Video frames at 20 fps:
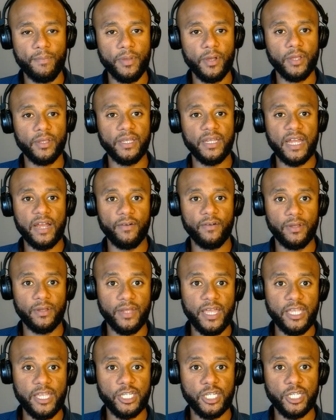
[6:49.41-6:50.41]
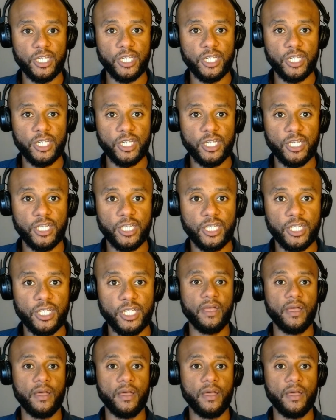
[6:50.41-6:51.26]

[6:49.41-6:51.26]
building a relationship and